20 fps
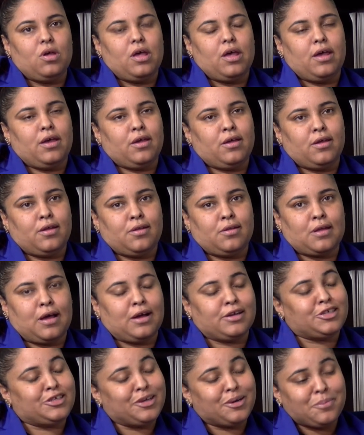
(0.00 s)
And
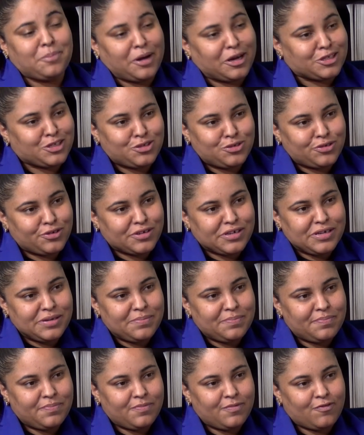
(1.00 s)
I shared my story
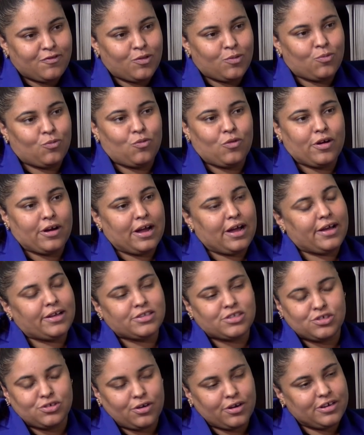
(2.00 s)
from where I had
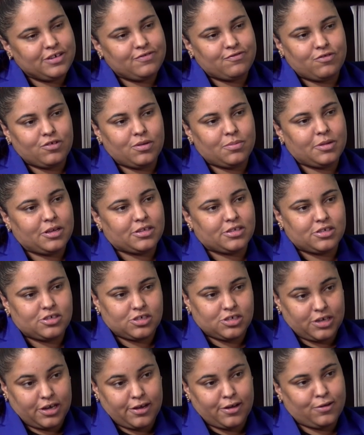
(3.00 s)
started from as a
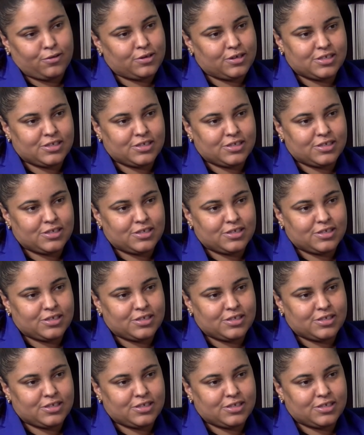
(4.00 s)
child at